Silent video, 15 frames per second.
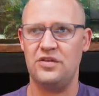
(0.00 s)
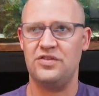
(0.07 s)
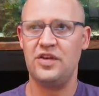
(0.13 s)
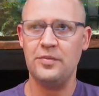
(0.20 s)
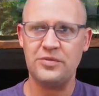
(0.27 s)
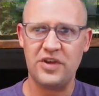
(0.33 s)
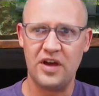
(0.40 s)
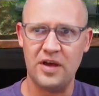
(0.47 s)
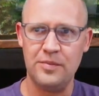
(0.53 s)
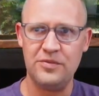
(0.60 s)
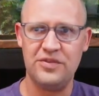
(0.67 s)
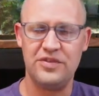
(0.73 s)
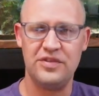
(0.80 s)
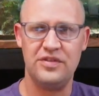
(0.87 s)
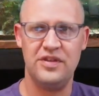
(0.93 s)

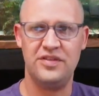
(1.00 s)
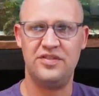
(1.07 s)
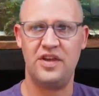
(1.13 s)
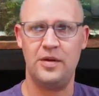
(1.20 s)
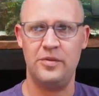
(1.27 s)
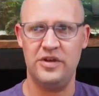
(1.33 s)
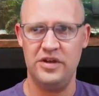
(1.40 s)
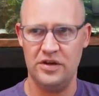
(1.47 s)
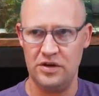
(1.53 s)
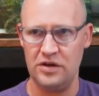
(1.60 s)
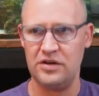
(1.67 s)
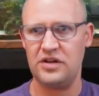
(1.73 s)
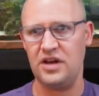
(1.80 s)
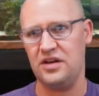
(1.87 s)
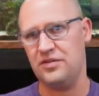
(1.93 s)
Sometimes this time of
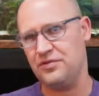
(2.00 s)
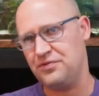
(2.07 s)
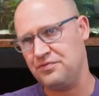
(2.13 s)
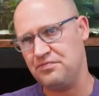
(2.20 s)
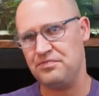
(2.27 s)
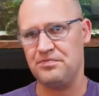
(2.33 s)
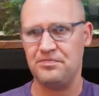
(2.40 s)
year, kind of